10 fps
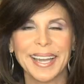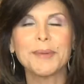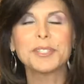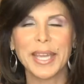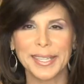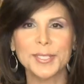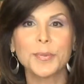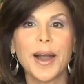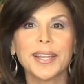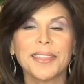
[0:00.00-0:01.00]
I'm Janet
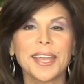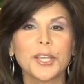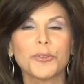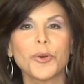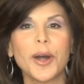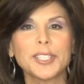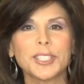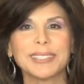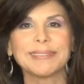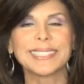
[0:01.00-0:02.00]
Zappala. Thank you for
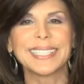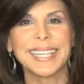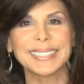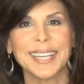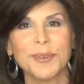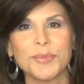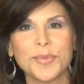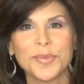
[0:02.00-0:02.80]
watching. See you next time.